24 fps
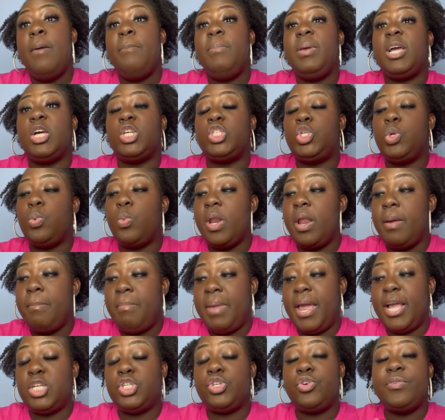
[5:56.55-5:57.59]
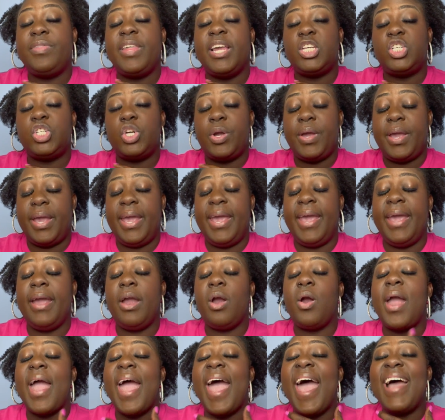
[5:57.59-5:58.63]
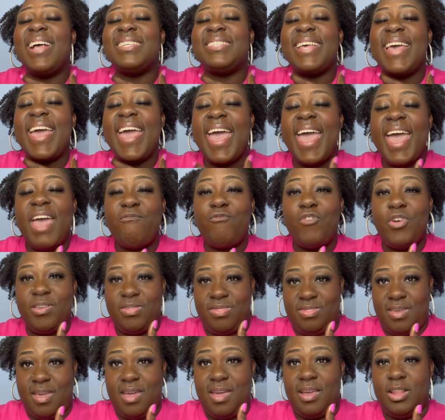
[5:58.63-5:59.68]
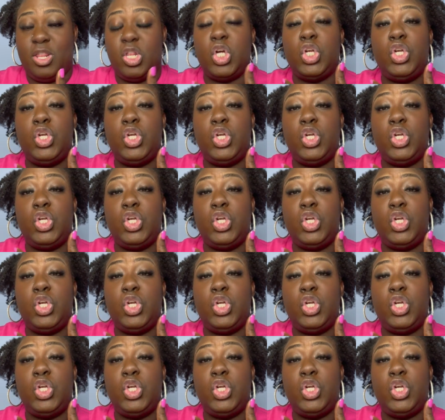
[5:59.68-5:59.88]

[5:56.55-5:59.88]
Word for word: because you want to make sure that your hair has everything, the